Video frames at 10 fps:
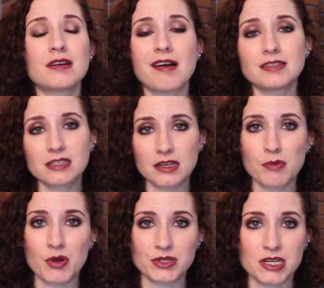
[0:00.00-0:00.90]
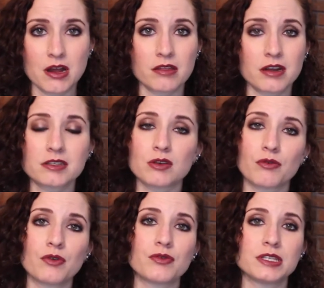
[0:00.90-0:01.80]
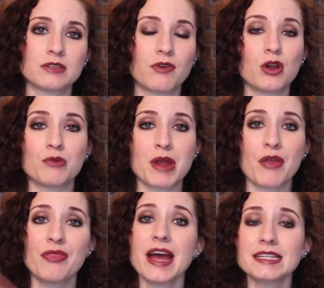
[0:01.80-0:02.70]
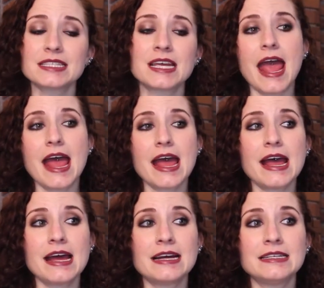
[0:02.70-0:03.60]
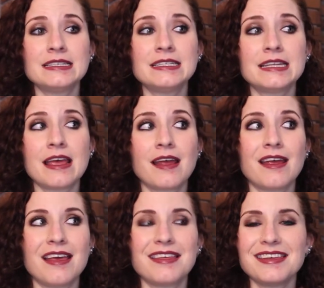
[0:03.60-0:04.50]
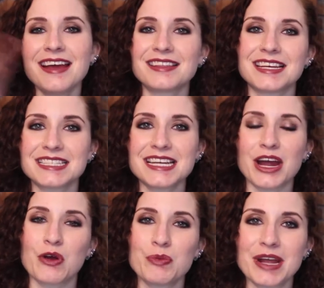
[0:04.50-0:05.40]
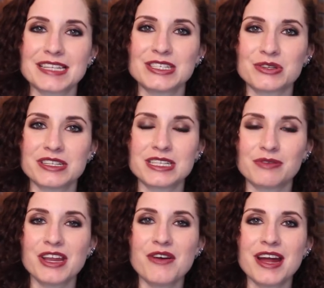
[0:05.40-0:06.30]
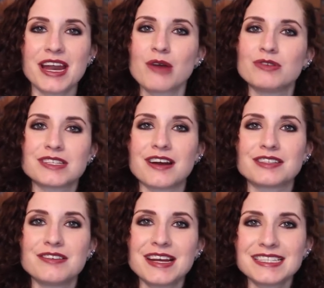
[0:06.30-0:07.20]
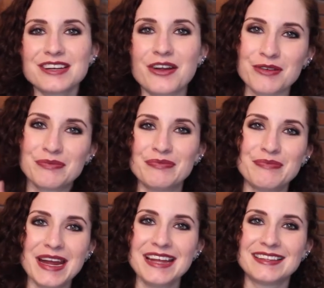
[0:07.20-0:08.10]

constantly posting on there, so feel free to follow me on that. And yeah, that's it. I hope you guys enjoyed this video, and I will talk to you guys later. Bye!